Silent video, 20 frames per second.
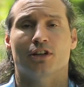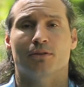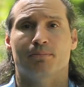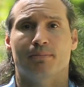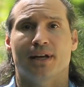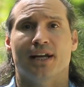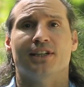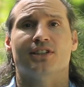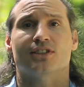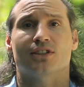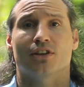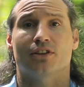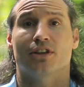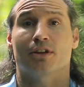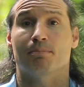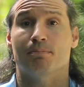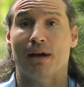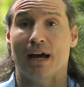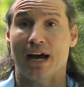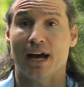are based on
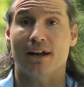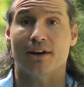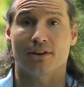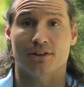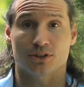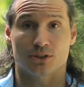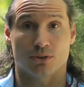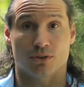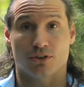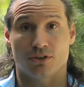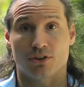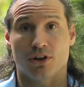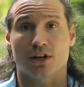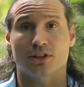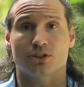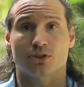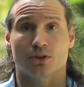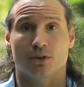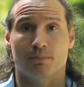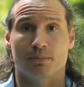the patterns or
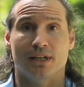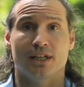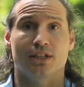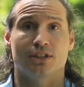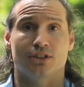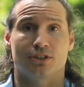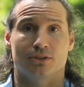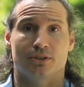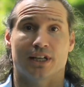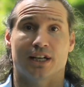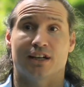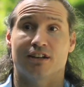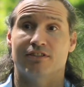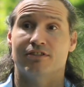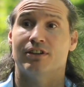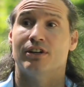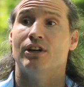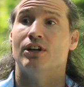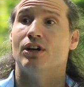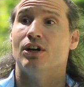thoughts or opinions you
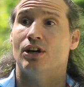have